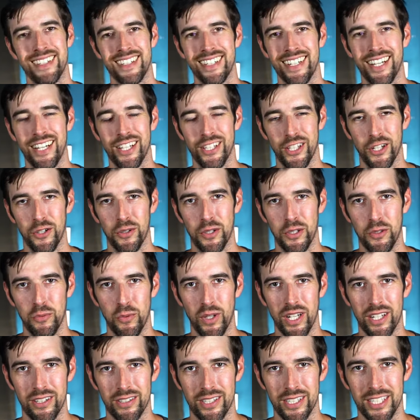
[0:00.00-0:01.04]
Hello and
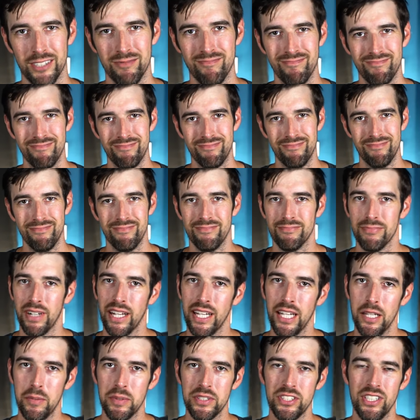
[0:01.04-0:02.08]
welcome. My
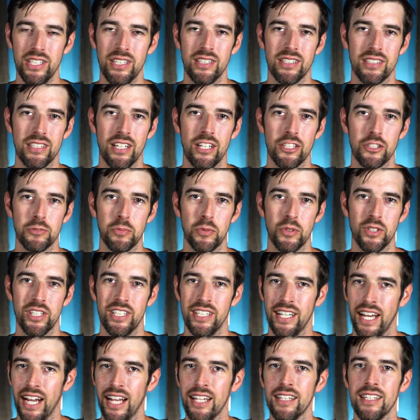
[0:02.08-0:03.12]
name is Ealan Osborne
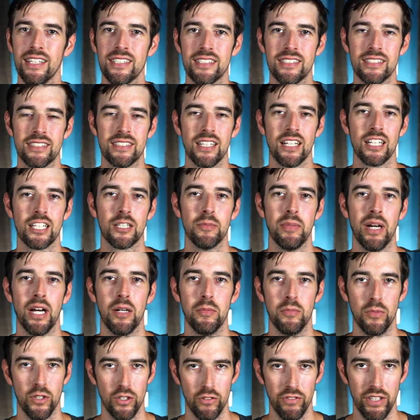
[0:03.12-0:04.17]
and I like to talk
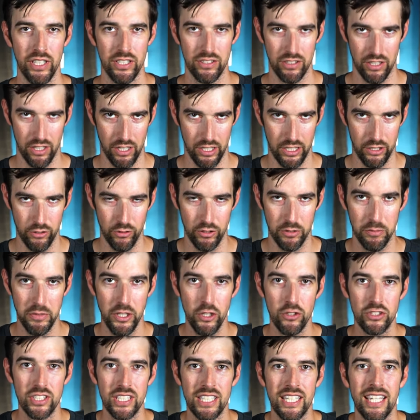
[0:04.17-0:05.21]
about movies, audio, and
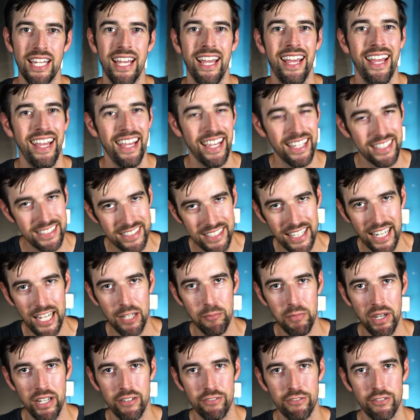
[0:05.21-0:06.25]
music. And today,
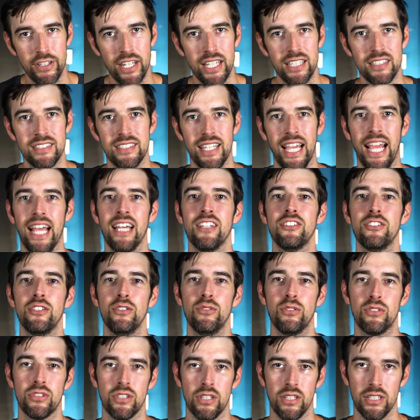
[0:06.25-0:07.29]
my friends, as
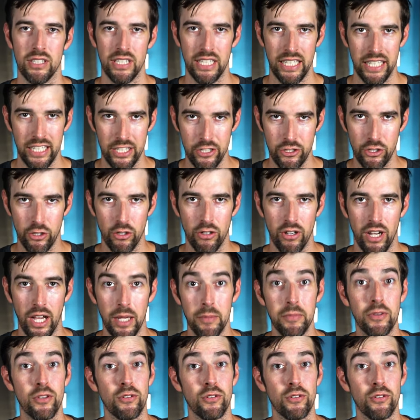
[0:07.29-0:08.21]
you saw in the intro, I'm